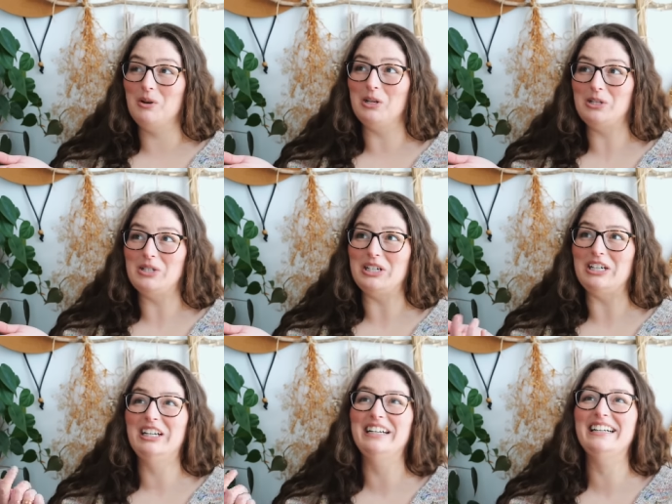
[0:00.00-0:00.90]
not
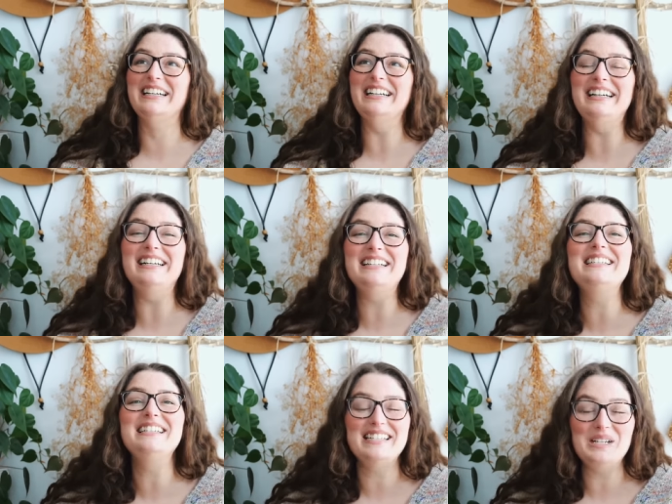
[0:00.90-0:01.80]
sure. It is
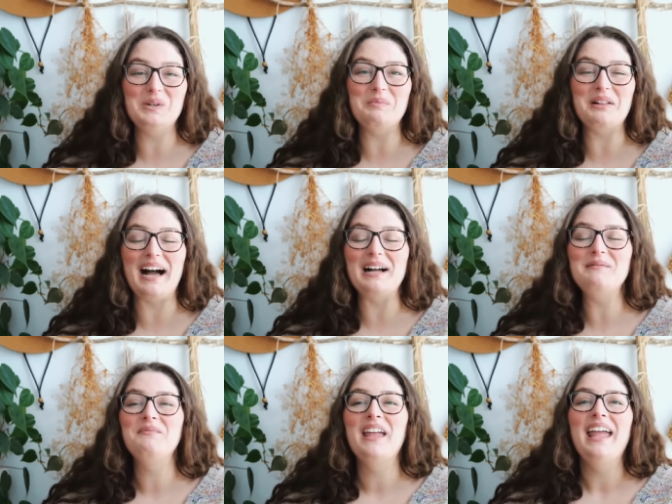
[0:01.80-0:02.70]
a single ply.
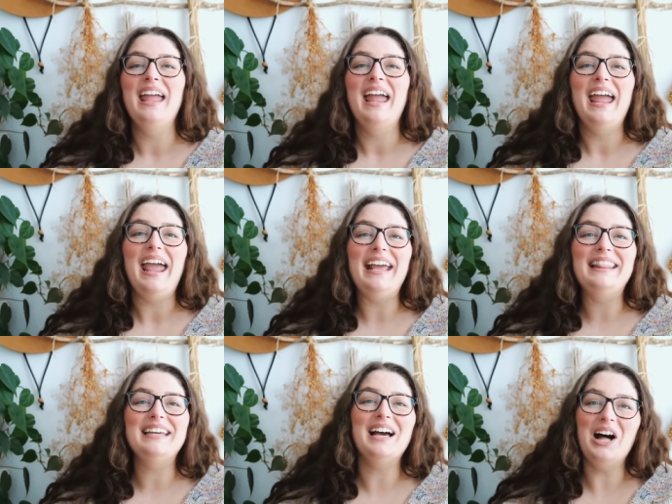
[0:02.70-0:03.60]

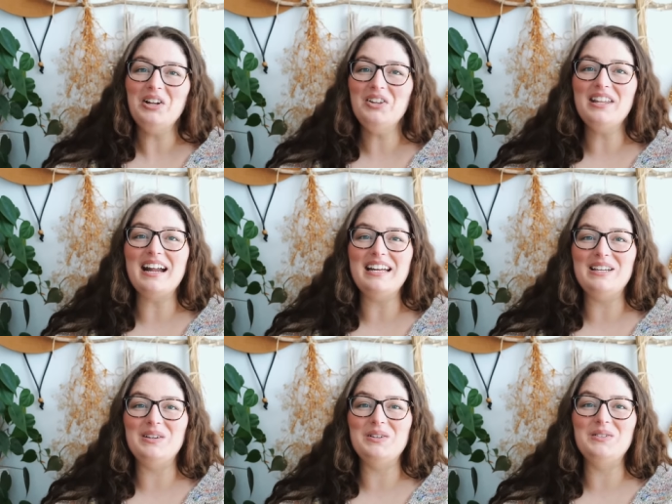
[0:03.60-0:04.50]
And the color that I
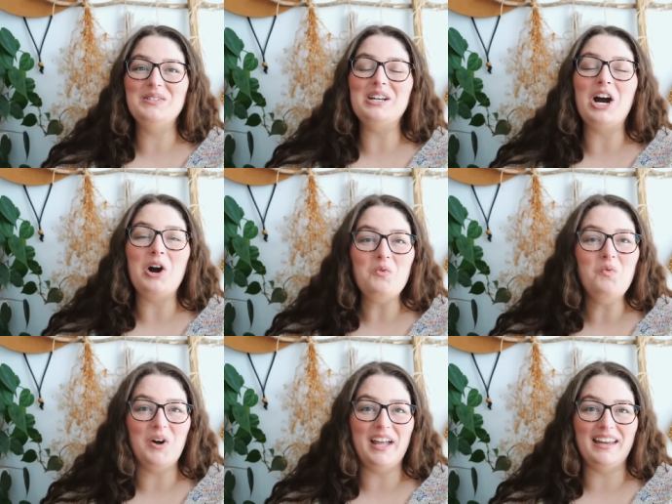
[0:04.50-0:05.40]
used,
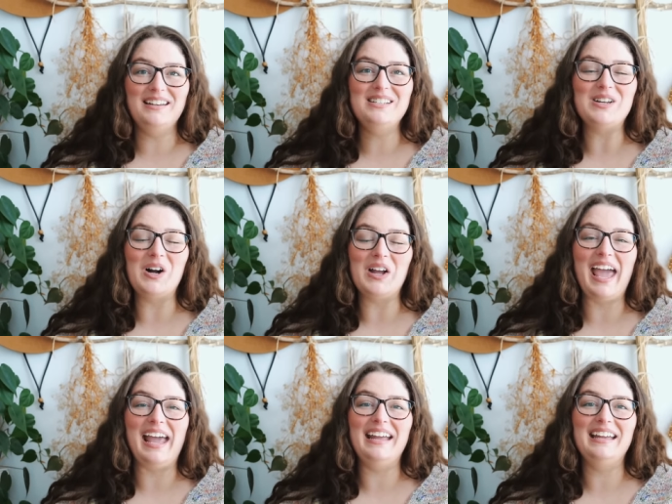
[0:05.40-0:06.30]
01
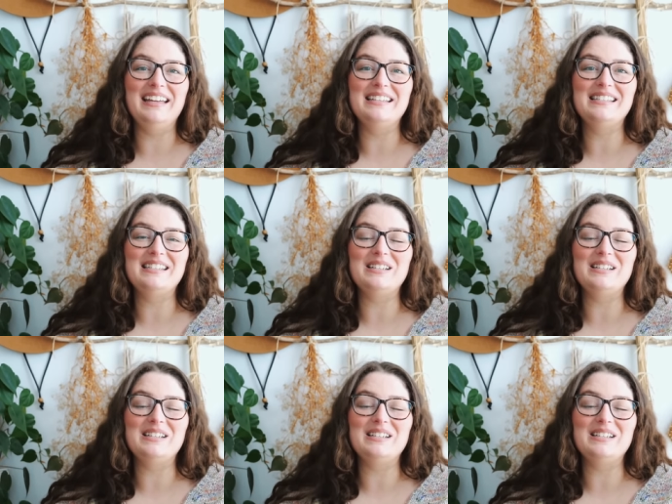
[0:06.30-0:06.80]
Sake, is